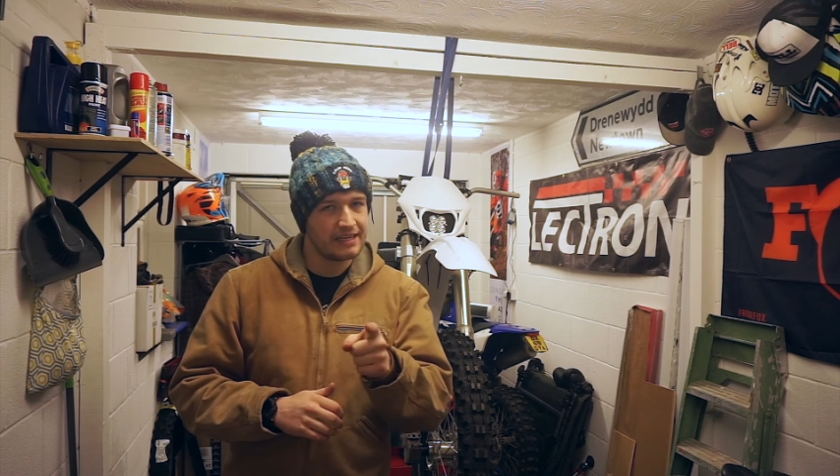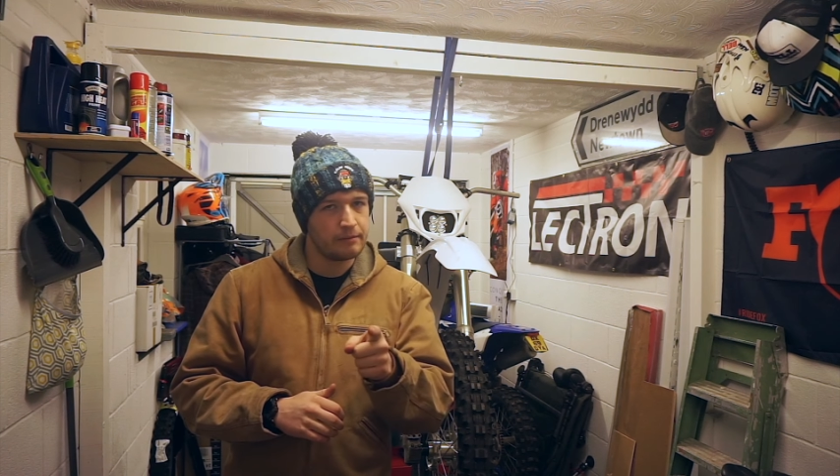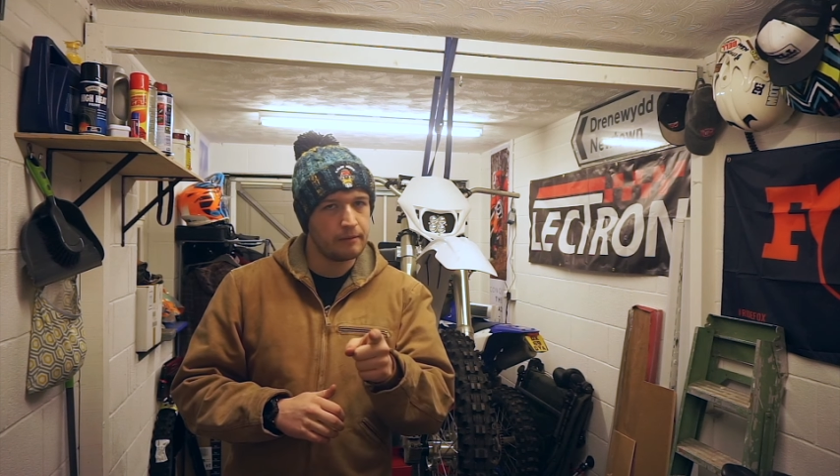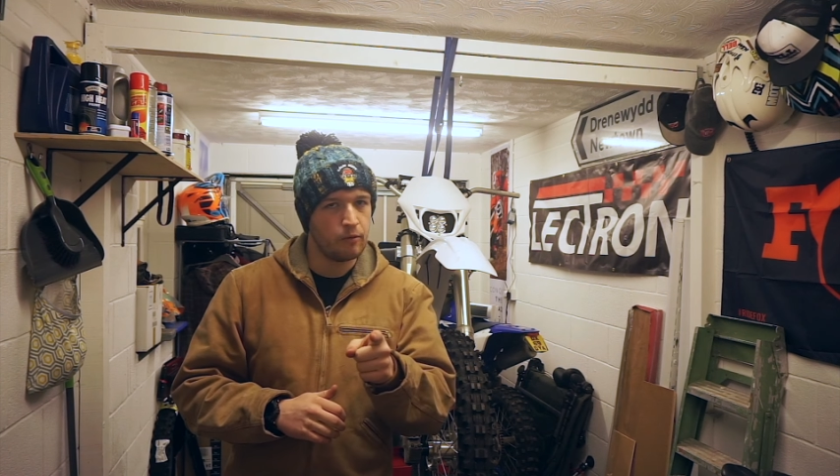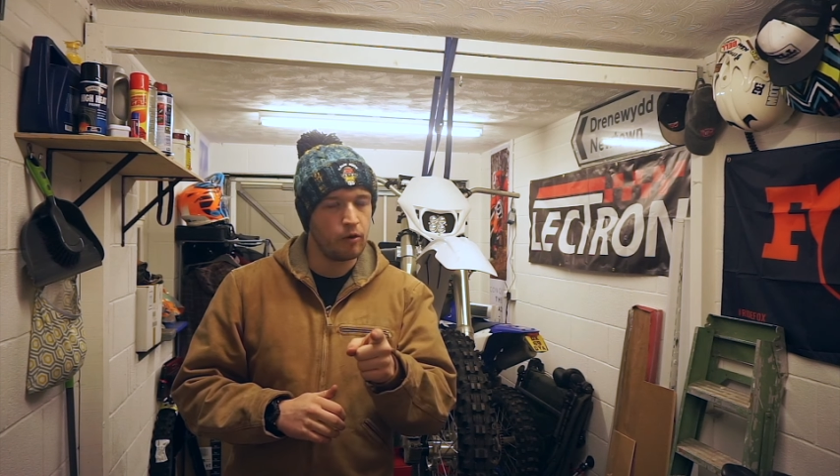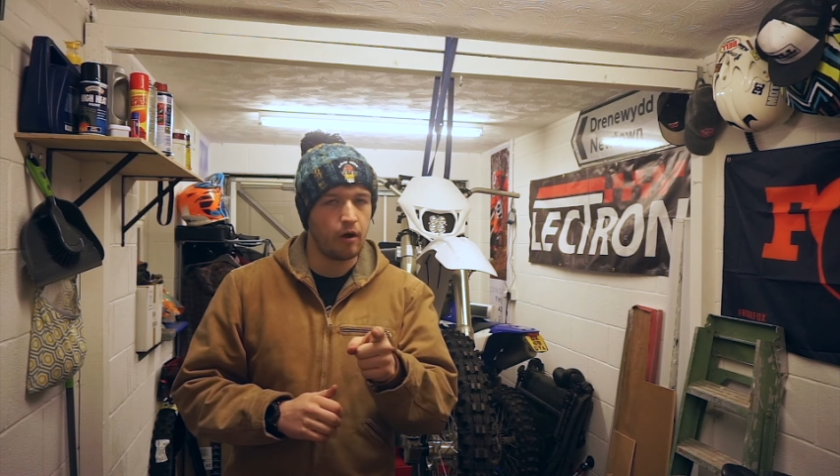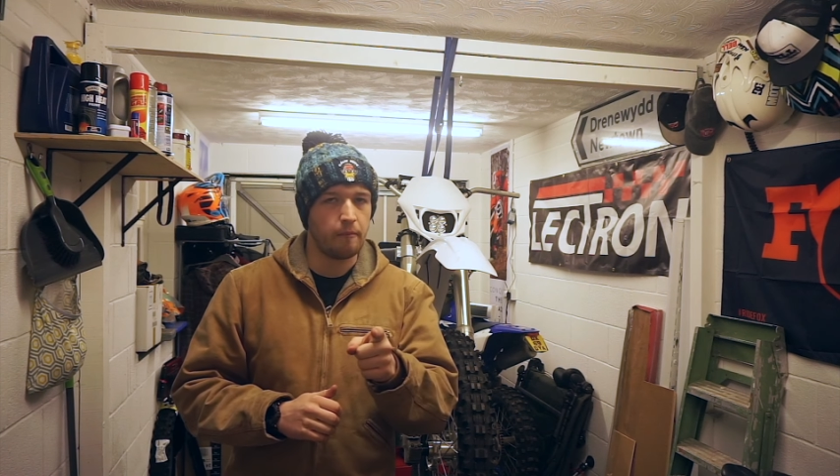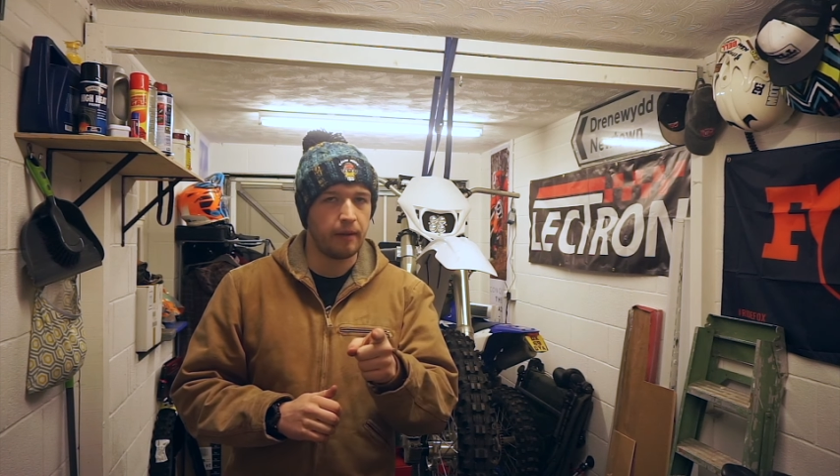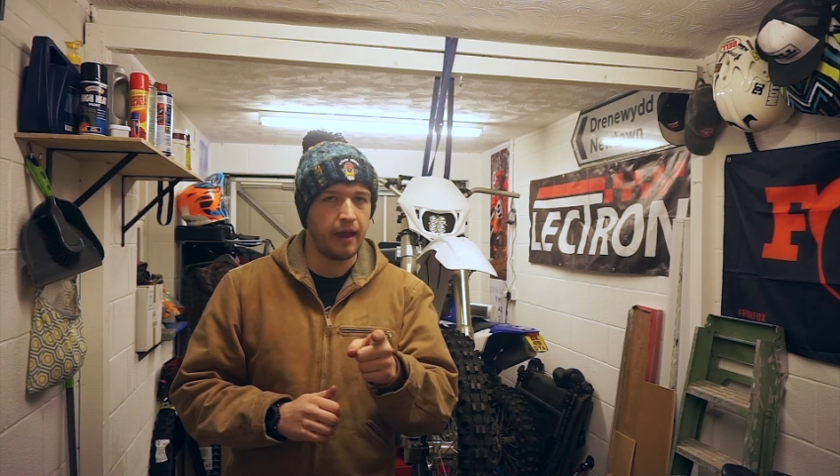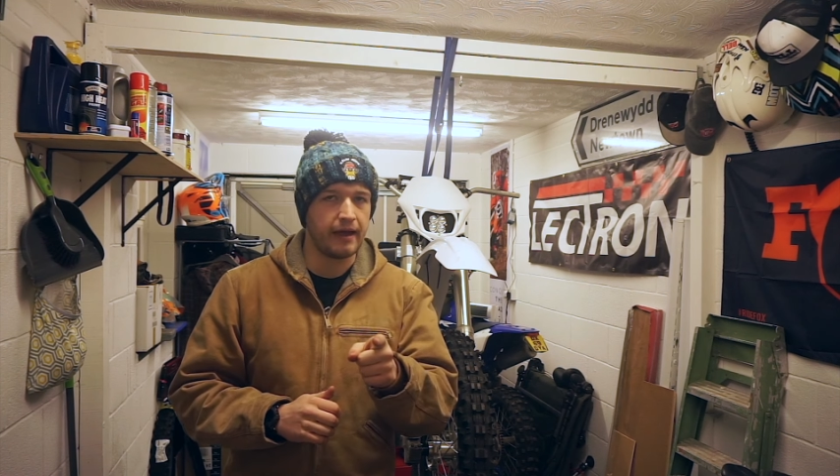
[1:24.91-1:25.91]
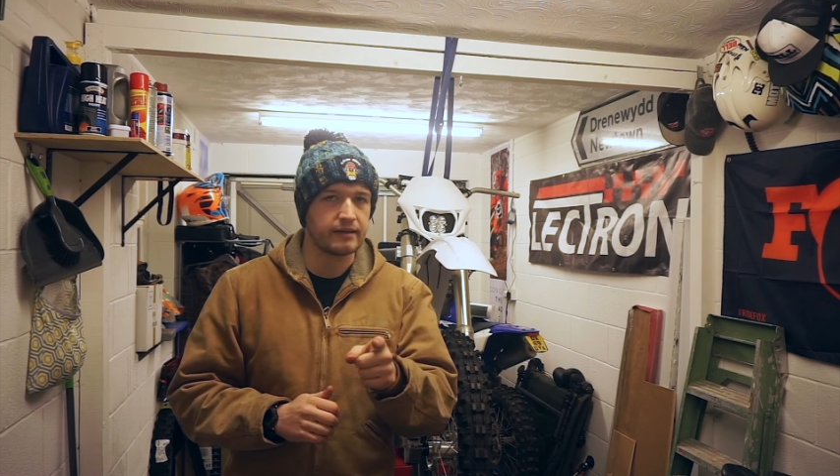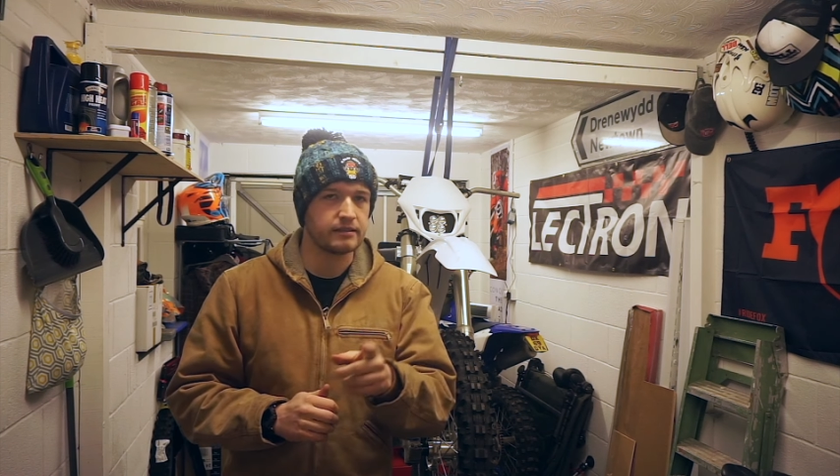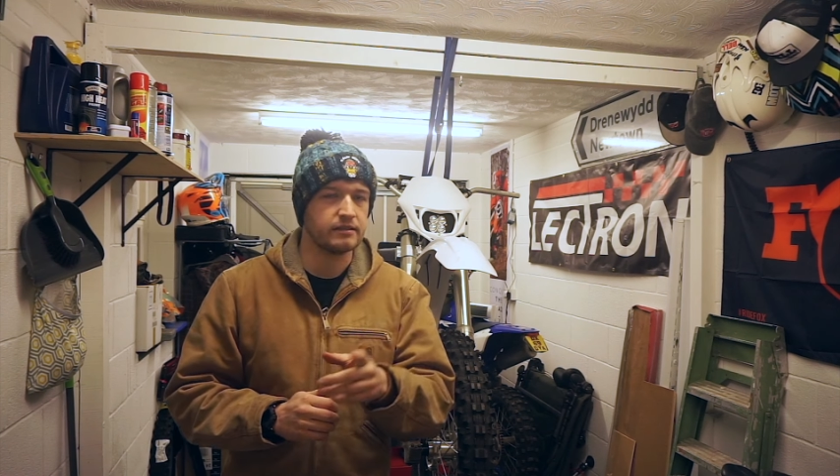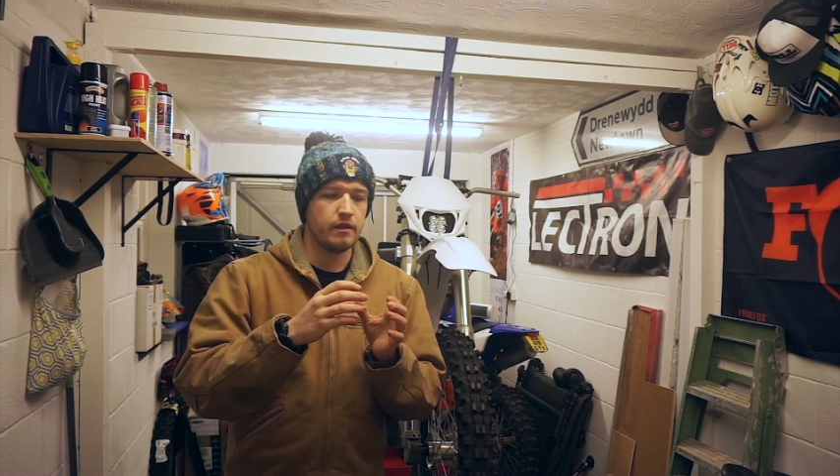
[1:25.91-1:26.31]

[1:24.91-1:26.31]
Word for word: little bit more complex.